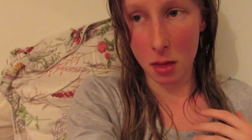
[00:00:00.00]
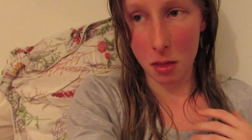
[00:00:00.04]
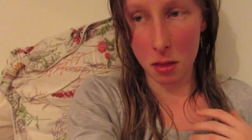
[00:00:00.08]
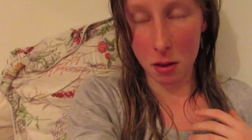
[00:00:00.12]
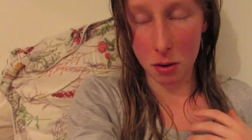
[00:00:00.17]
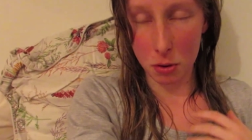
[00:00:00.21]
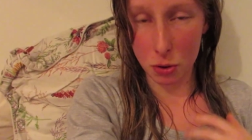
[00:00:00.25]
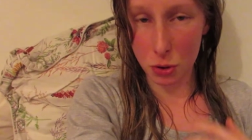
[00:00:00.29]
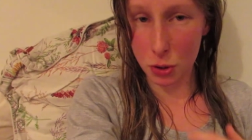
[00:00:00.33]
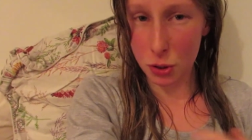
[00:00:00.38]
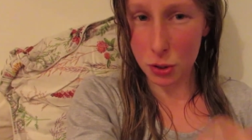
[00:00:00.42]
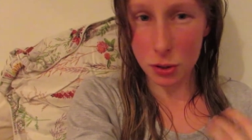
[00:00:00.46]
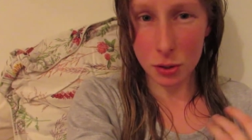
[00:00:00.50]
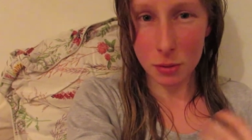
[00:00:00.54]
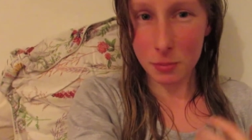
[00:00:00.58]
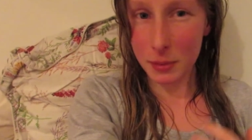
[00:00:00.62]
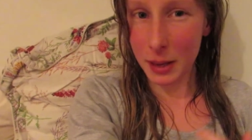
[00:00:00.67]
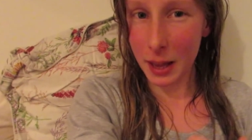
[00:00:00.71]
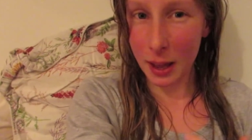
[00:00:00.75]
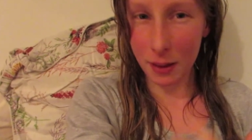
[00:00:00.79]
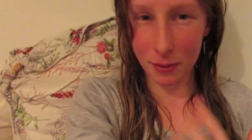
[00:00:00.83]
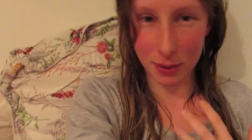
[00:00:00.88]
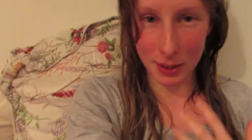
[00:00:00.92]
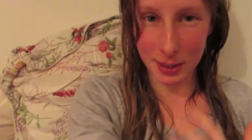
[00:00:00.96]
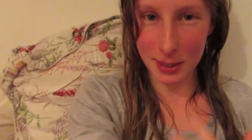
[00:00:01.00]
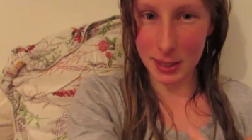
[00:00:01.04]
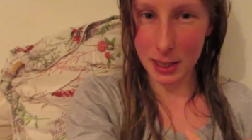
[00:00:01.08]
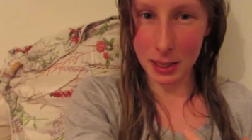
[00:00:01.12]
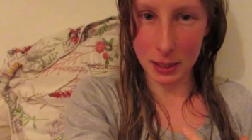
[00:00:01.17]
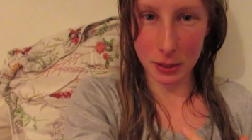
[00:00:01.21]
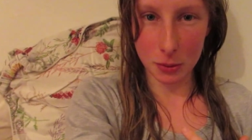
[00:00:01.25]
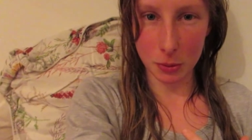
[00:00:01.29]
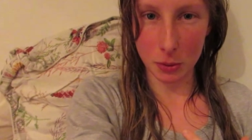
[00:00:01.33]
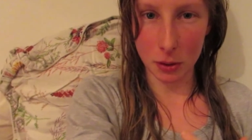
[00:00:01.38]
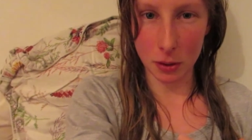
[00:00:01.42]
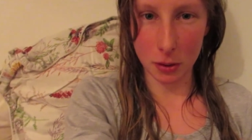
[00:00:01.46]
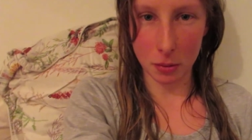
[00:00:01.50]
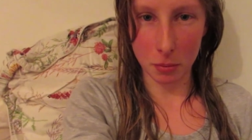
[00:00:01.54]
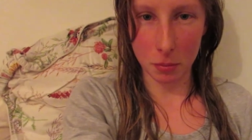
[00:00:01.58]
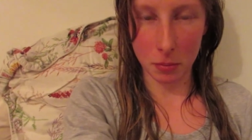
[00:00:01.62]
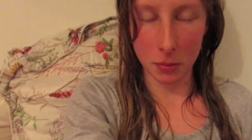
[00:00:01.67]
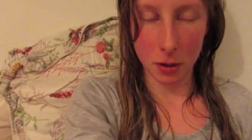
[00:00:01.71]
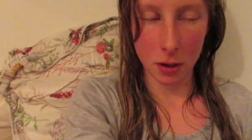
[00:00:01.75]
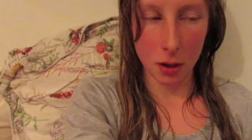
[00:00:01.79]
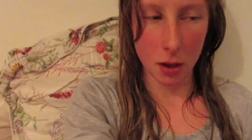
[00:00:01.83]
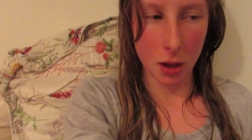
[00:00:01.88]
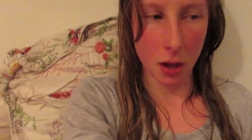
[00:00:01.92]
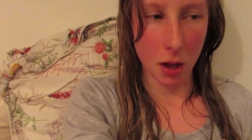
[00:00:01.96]
You shouldn't be having sex with them.
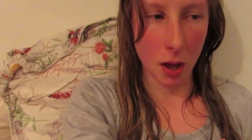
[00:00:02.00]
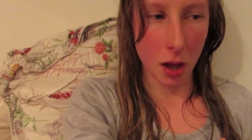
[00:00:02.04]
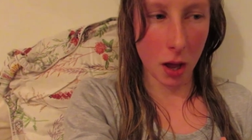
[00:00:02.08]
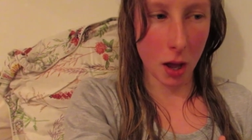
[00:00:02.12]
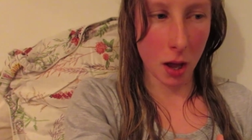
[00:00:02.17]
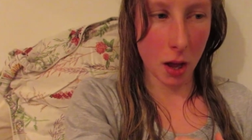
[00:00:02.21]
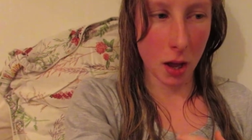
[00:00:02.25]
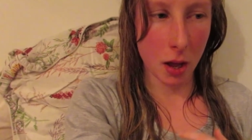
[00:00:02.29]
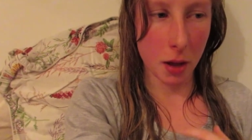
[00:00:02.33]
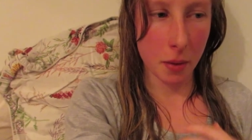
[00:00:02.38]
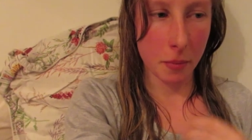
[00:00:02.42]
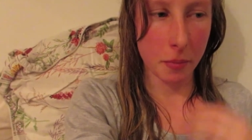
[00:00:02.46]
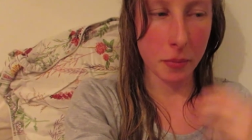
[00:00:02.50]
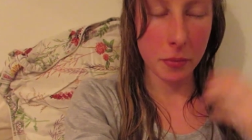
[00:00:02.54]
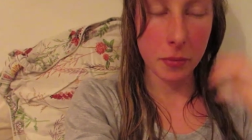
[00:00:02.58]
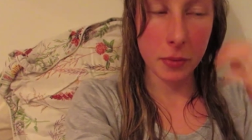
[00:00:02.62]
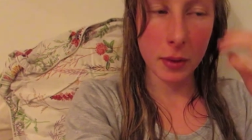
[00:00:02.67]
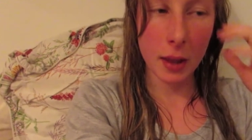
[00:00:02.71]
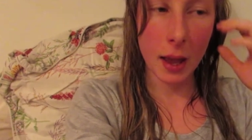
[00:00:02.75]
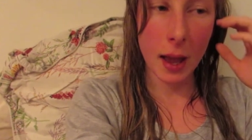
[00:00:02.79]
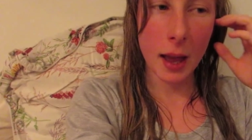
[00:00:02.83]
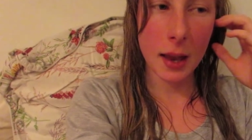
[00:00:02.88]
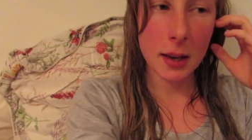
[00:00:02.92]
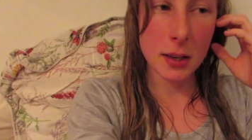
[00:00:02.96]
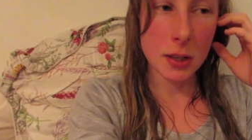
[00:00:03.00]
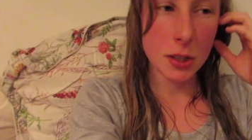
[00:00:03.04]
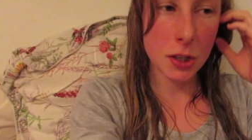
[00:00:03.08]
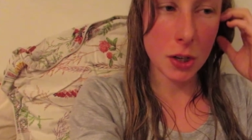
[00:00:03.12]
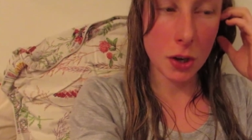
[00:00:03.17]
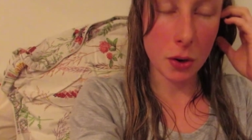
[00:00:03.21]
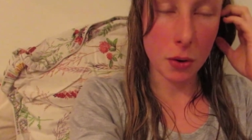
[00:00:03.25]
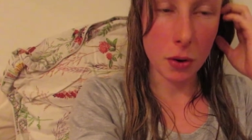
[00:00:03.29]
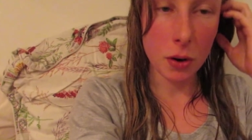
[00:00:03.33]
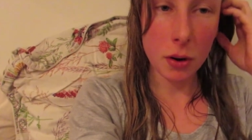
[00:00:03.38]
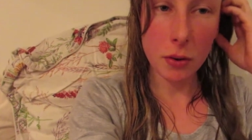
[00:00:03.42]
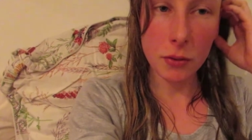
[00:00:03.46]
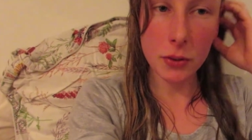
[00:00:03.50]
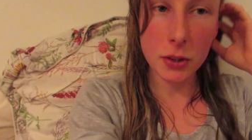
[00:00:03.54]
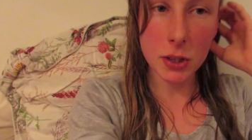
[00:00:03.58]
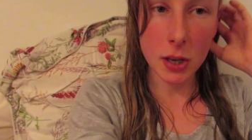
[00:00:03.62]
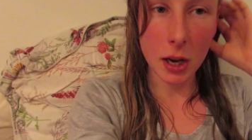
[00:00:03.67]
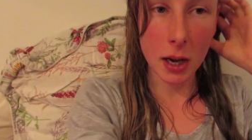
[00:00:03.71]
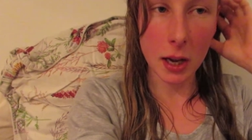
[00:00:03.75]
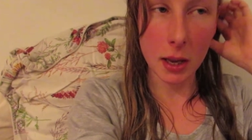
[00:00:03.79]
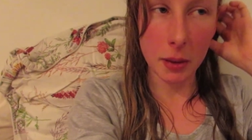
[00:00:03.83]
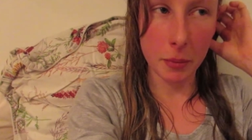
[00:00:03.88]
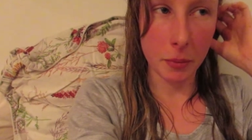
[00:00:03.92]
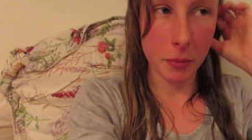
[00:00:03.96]
Um, and, you know, a lot of the
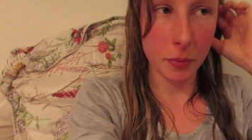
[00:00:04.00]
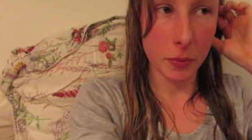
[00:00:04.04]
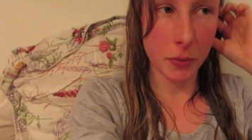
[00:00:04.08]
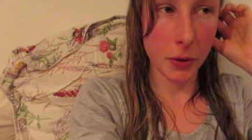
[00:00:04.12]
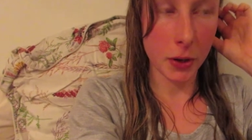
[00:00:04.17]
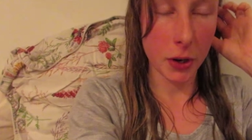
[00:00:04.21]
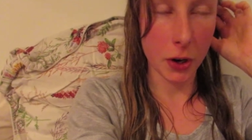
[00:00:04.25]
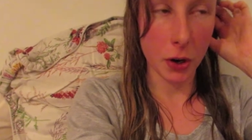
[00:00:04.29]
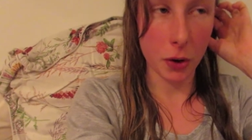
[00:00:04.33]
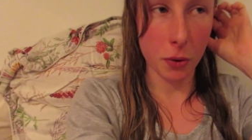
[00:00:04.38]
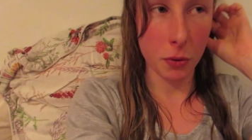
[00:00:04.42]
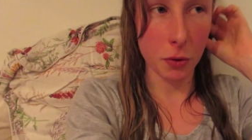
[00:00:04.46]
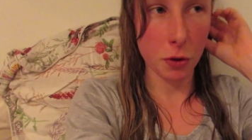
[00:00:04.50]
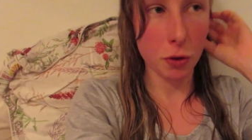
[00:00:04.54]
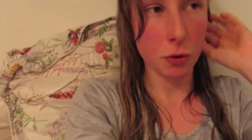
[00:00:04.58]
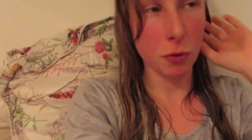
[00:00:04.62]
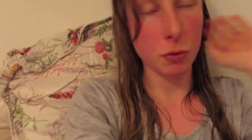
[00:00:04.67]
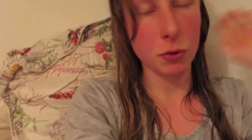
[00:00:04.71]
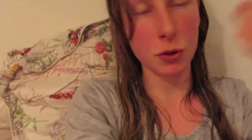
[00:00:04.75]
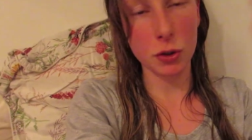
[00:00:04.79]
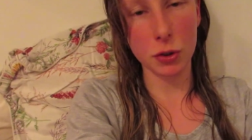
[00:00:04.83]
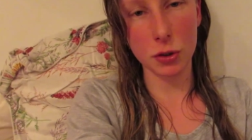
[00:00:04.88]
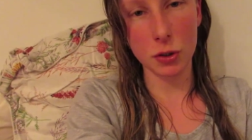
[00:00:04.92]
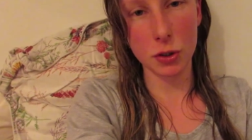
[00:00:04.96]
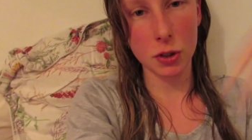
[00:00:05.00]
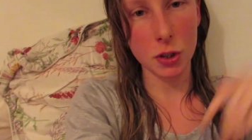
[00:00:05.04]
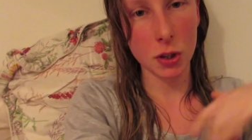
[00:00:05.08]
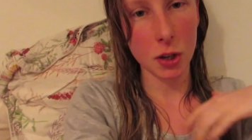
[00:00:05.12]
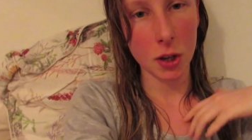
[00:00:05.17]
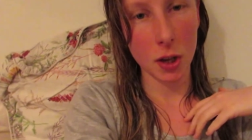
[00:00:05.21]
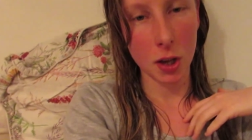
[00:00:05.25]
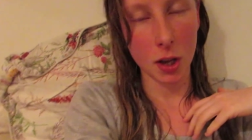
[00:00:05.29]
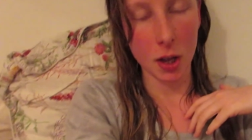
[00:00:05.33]
time, you know, you just,